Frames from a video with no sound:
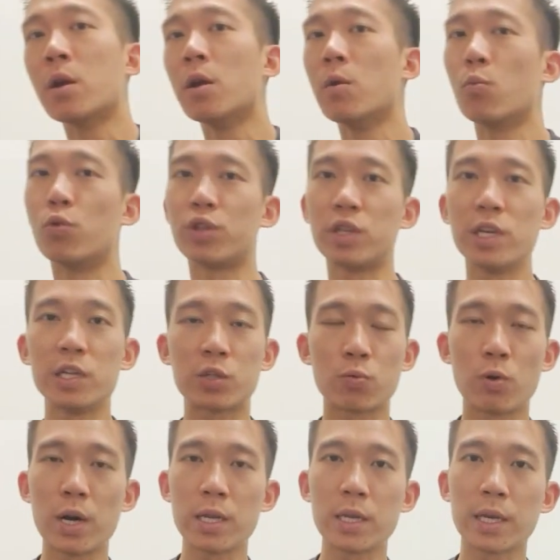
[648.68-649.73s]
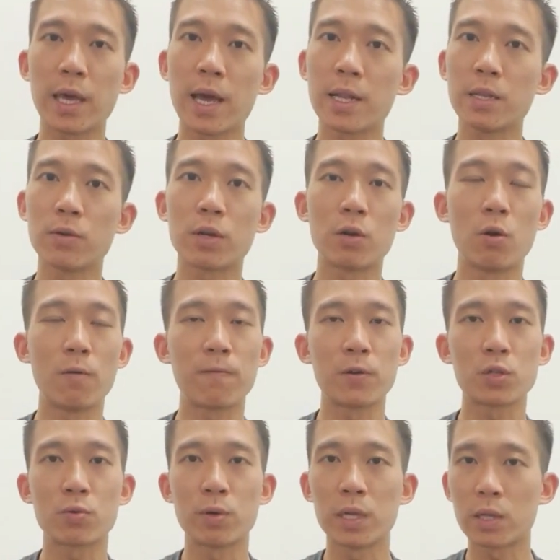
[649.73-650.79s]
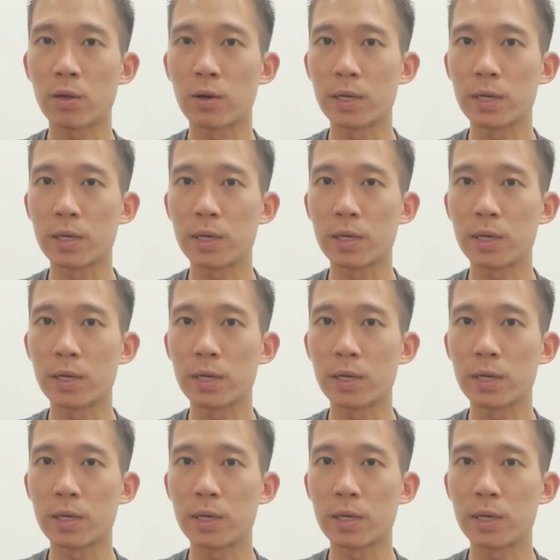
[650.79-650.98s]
With each one, again, you can hold for 20-30